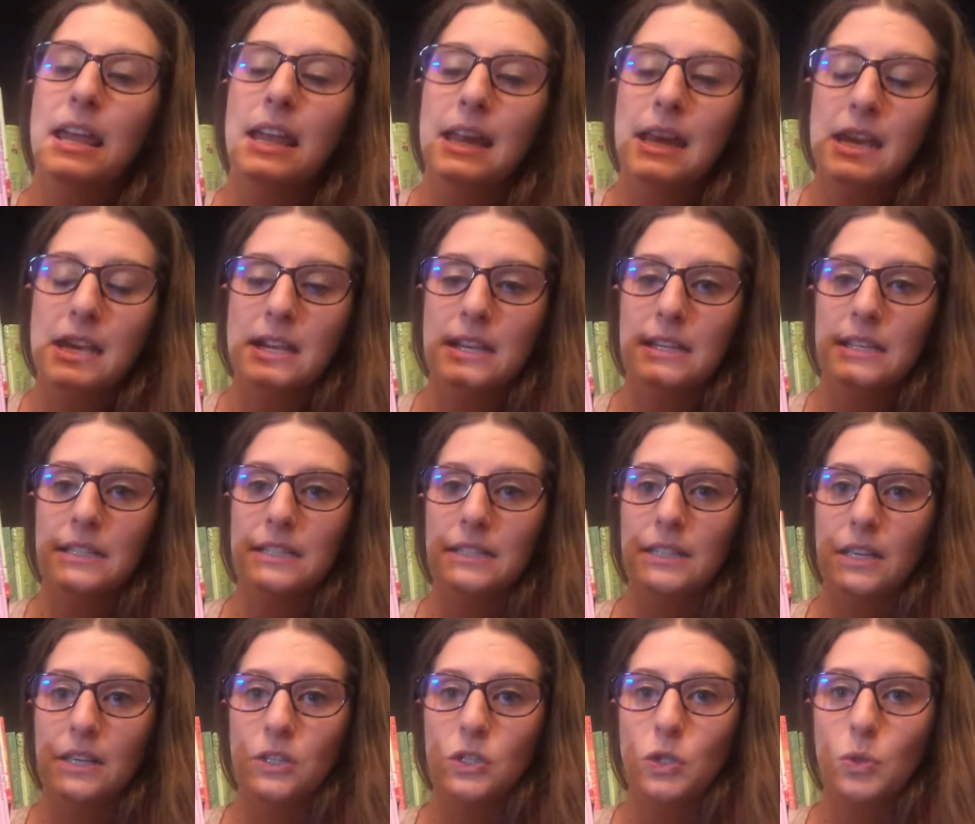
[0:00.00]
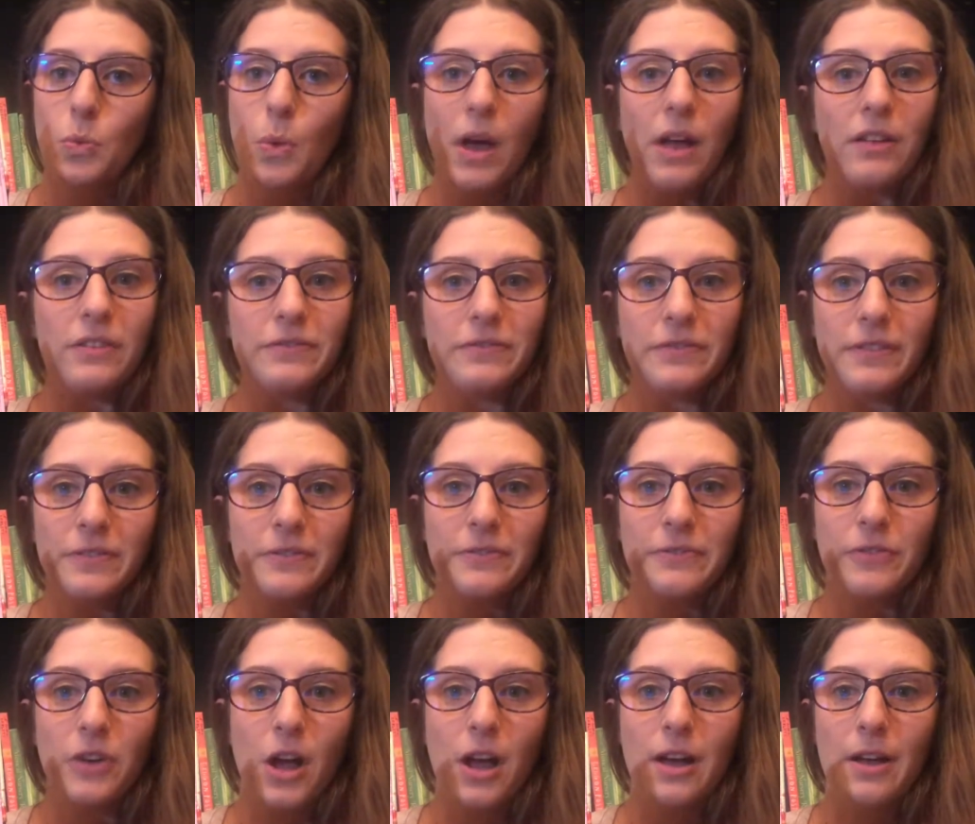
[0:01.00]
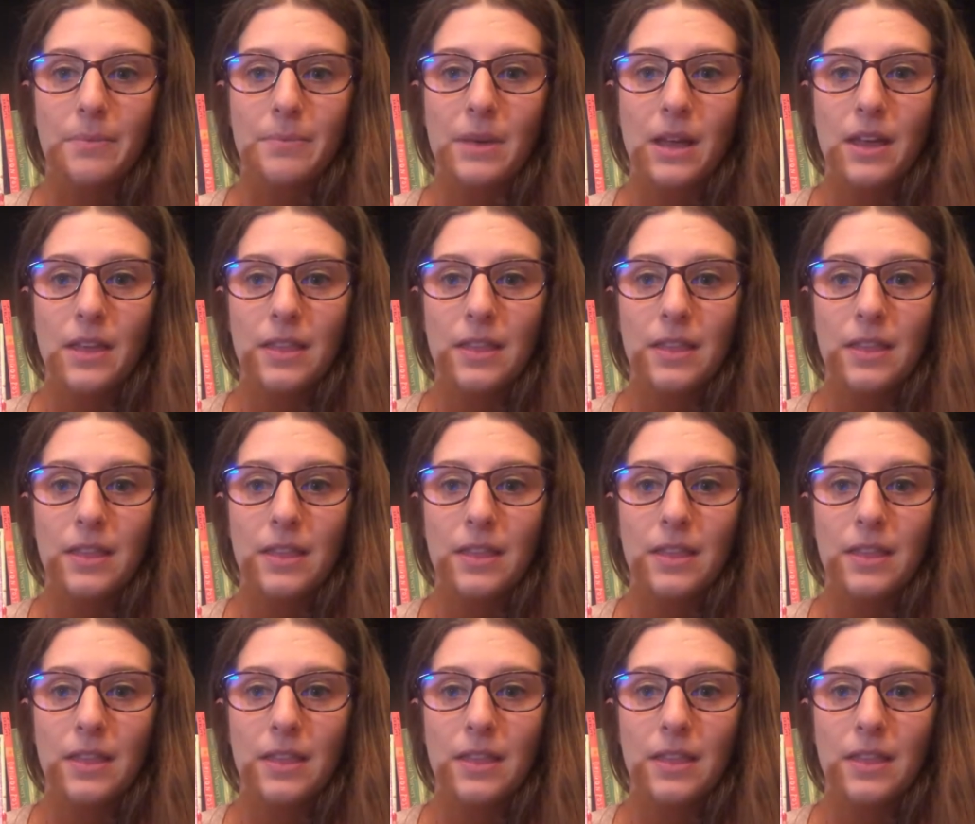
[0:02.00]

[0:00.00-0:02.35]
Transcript: is 12 from